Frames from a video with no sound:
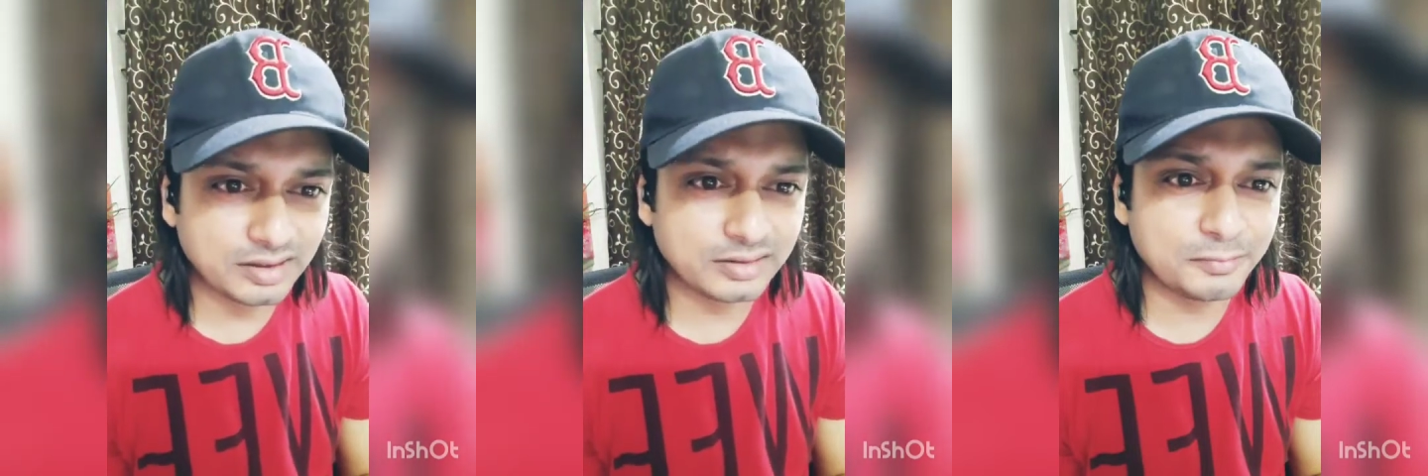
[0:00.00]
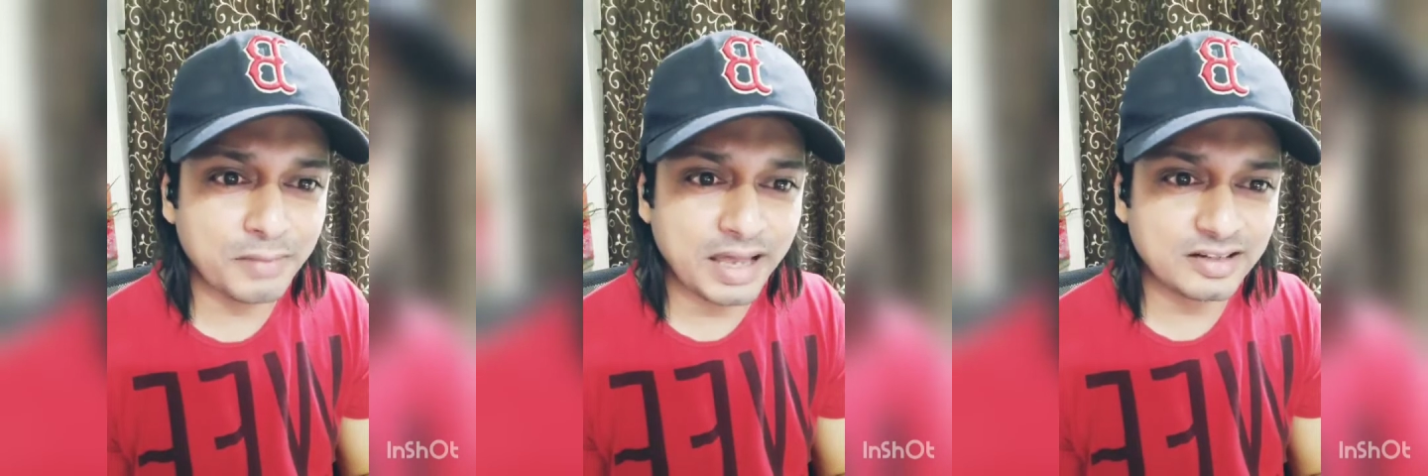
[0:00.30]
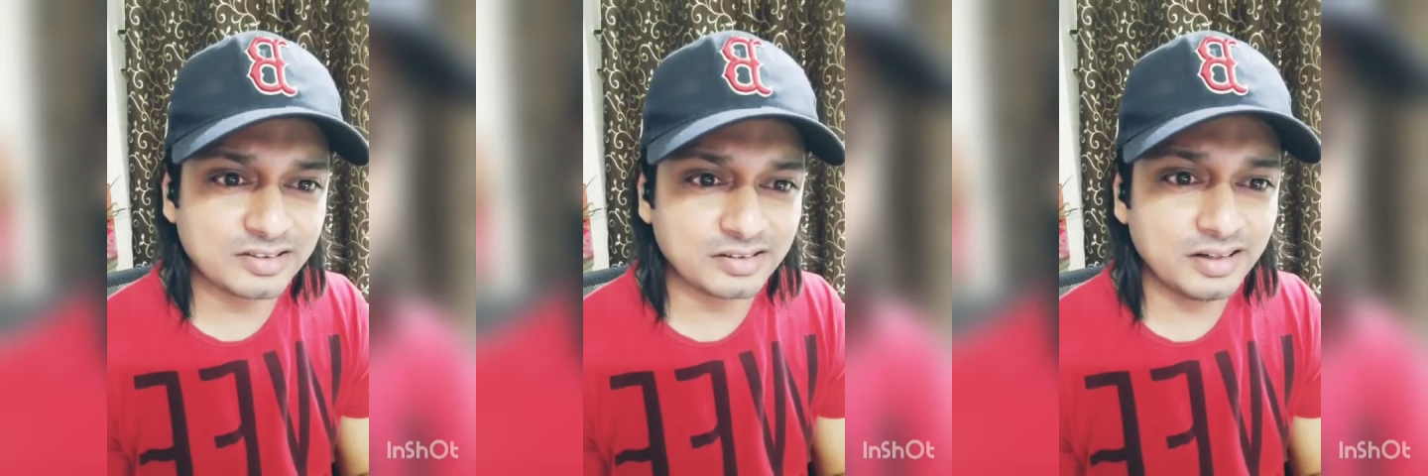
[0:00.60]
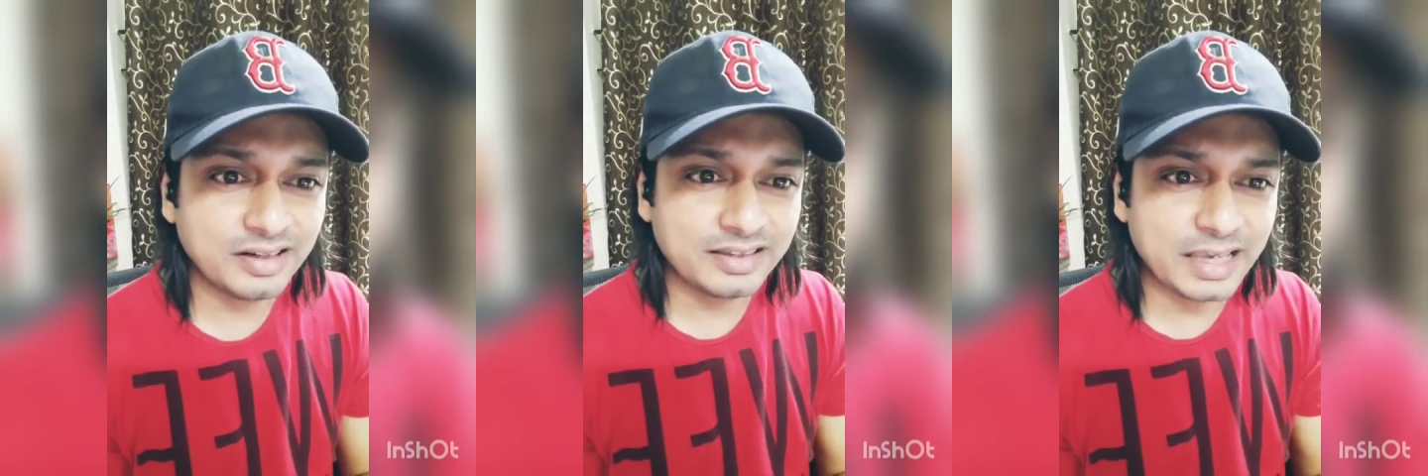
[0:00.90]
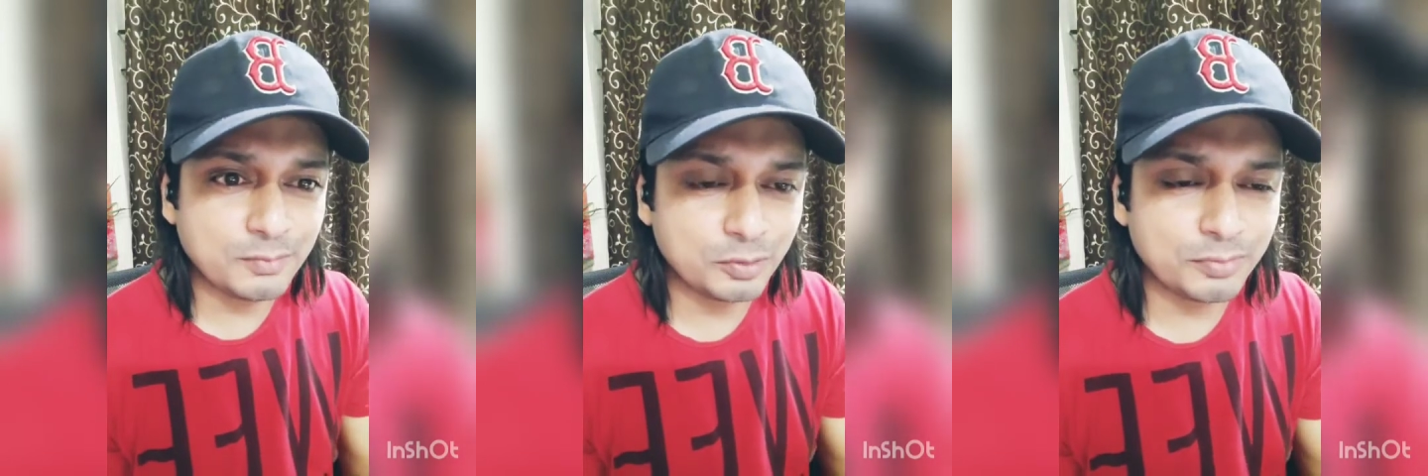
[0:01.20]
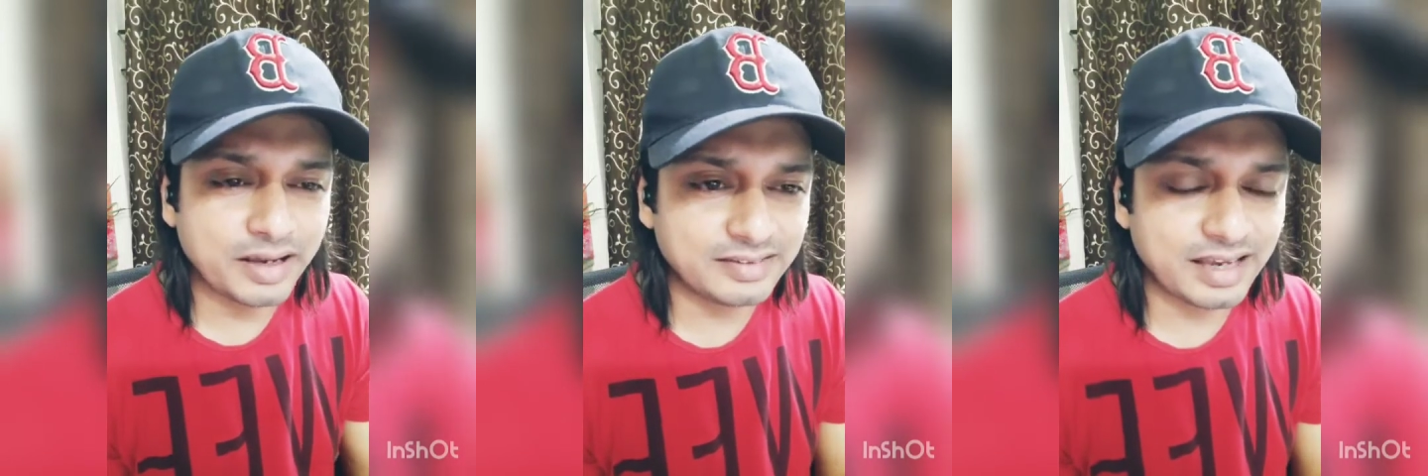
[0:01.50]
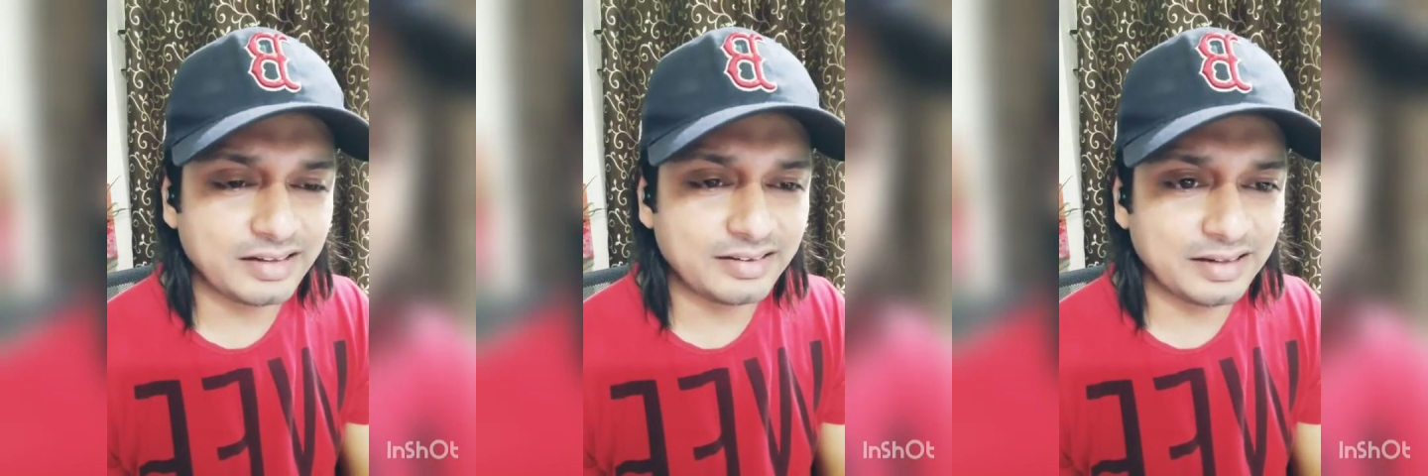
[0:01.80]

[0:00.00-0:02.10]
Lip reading: that manager came to my side.